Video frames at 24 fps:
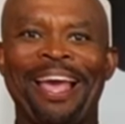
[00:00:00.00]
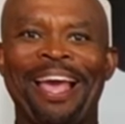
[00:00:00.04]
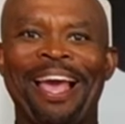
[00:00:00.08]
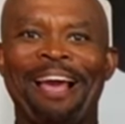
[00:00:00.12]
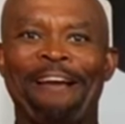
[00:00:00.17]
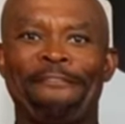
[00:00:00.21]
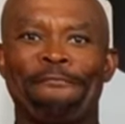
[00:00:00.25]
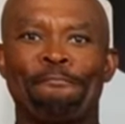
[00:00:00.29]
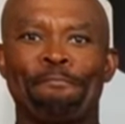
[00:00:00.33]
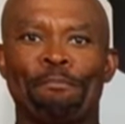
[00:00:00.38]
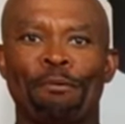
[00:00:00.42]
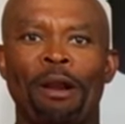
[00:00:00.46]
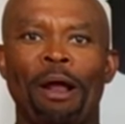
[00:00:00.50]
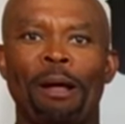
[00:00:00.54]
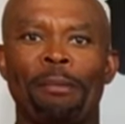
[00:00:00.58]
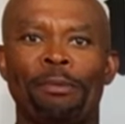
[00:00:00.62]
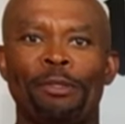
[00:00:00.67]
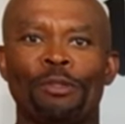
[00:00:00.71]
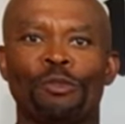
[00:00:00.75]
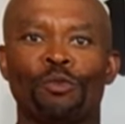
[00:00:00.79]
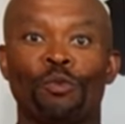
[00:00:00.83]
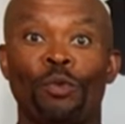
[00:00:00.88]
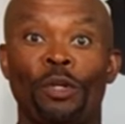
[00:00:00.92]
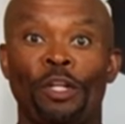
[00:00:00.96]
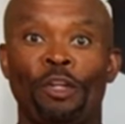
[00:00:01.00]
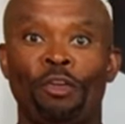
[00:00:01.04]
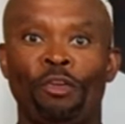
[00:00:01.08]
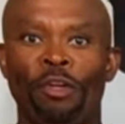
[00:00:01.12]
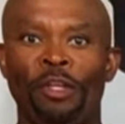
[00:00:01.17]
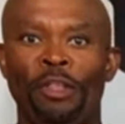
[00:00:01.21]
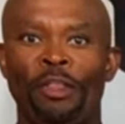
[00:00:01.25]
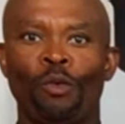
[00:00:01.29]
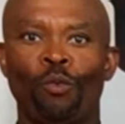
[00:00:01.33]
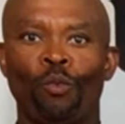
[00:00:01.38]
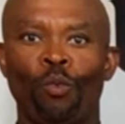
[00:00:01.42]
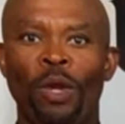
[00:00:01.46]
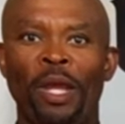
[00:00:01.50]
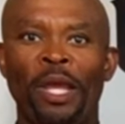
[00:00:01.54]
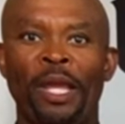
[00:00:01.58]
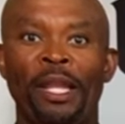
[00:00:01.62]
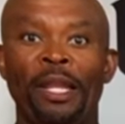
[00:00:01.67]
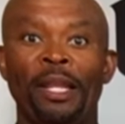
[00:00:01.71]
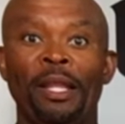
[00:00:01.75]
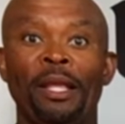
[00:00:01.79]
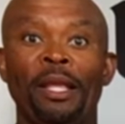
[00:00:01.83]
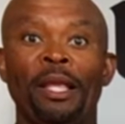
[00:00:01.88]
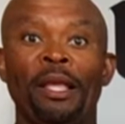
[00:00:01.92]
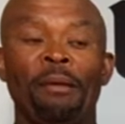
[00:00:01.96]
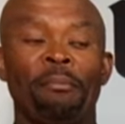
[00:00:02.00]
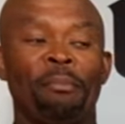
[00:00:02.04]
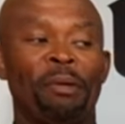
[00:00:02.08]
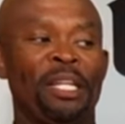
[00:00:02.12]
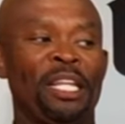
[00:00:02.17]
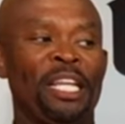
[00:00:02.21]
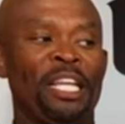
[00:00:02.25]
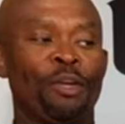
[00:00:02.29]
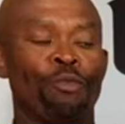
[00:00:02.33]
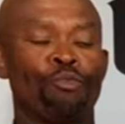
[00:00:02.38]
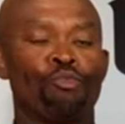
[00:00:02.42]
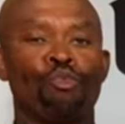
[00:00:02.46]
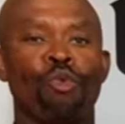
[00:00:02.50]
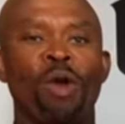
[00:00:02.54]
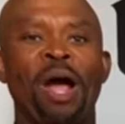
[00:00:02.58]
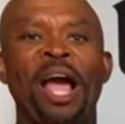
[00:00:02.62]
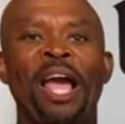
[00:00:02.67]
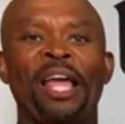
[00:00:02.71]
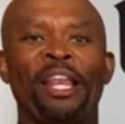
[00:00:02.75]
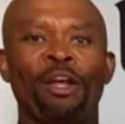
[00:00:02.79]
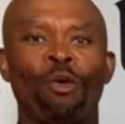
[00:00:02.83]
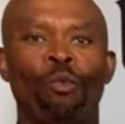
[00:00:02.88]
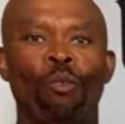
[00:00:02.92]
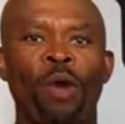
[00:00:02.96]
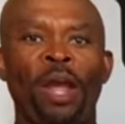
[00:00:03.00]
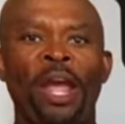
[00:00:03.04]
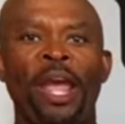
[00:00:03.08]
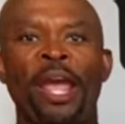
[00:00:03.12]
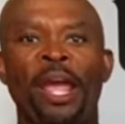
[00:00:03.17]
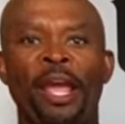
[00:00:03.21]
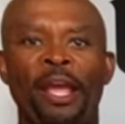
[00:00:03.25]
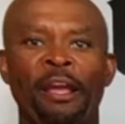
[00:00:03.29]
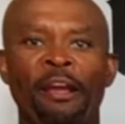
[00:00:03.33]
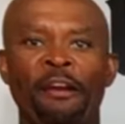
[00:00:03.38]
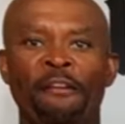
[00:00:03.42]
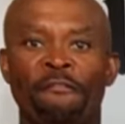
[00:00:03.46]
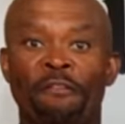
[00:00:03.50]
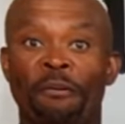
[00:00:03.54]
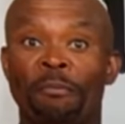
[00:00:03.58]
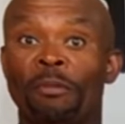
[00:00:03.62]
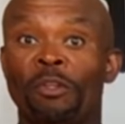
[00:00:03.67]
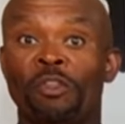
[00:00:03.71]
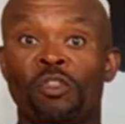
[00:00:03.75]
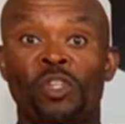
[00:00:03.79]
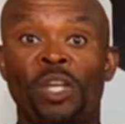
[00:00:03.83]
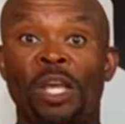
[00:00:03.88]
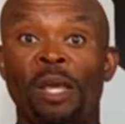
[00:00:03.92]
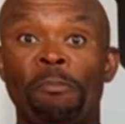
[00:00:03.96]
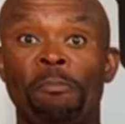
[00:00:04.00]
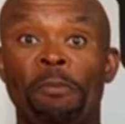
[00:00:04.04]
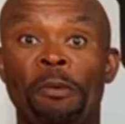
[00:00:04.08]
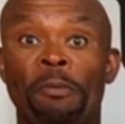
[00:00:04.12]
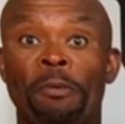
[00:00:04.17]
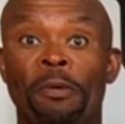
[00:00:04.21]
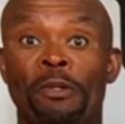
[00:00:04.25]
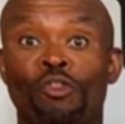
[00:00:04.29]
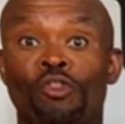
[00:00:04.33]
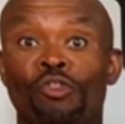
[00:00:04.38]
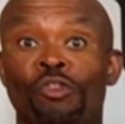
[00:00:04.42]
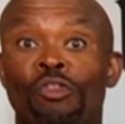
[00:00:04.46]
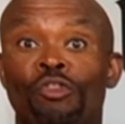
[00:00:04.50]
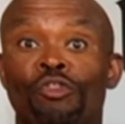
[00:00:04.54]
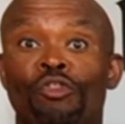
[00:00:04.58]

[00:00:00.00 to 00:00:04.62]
have problems when you're in the wind, but they can ride away from the same people as soon